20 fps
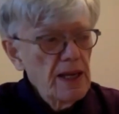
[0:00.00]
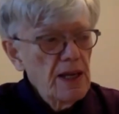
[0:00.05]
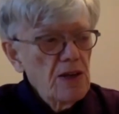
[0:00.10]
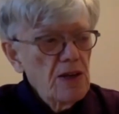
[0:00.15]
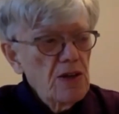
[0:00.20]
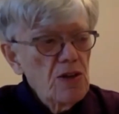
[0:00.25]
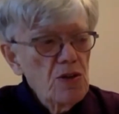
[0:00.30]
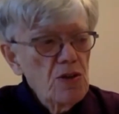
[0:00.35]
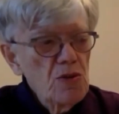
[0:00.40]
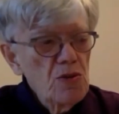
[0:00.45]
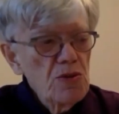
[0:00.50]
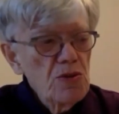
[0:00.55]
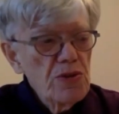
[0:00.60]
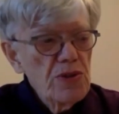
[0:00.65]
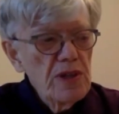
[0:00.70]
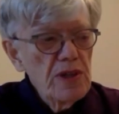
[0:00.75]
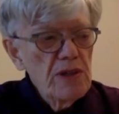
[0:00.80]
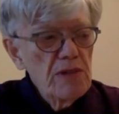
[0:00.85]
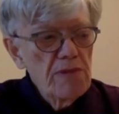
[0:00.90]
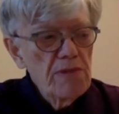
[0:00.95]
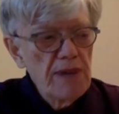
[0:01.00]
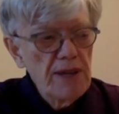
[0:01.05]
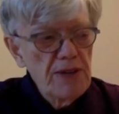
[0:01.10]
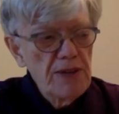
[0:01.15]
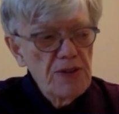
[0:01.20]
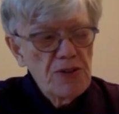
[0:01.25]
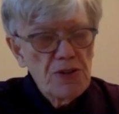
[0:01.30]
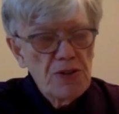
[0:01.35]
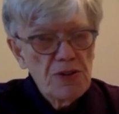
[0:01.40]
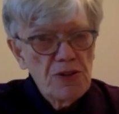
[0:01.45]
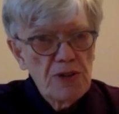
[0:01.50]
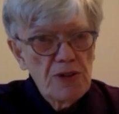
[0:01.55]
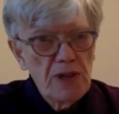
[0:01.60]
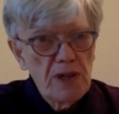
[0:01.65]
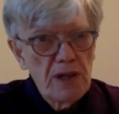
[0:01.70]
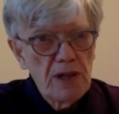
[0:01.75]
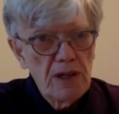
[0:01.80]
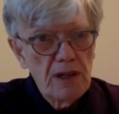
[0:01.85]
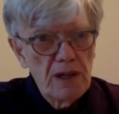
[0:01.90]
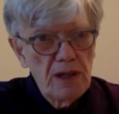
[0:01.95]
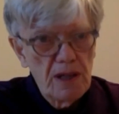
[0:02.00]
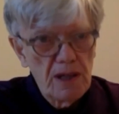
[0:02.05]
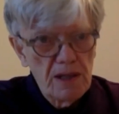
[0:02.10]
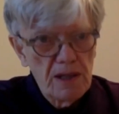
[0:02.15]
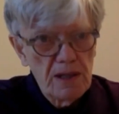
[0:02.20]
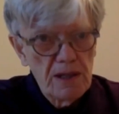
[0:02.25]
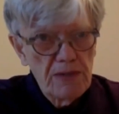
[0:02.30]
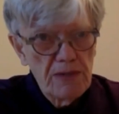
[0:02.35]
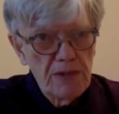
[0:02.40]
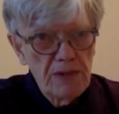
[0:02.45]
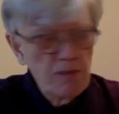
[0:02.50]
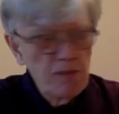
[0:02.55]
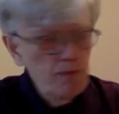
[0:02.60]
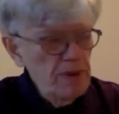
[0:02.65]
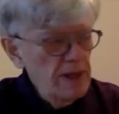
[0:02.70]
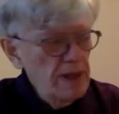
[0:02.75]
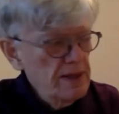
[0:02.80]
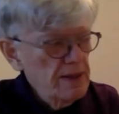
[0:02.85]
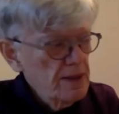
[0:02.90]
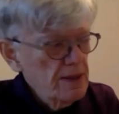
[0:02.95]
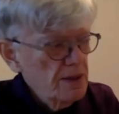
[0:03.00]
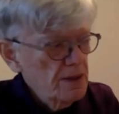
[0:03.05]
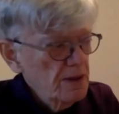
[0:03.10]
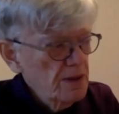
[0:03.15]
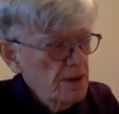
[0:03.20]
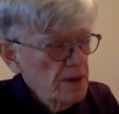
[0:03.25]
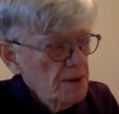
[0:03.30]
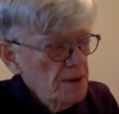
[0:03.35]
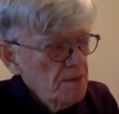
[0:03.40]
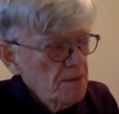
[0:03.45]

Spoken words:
use the eraser end of your pencil